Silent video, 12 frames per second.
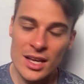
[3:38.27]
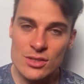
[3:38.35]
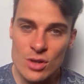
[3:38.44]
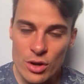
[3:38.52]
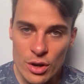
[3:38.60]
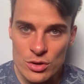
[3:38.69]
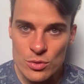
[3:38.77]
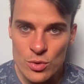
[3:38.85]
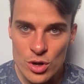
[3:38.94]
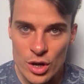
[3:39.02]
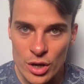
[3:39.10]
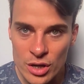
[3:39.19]
It's not going to
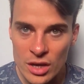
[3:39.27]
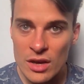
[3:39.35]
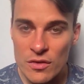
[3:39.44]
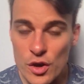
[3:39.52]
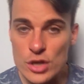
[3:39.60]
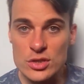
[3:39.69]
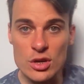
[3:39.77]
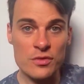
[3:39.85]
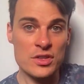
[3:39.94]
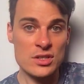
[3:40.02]
work. First off,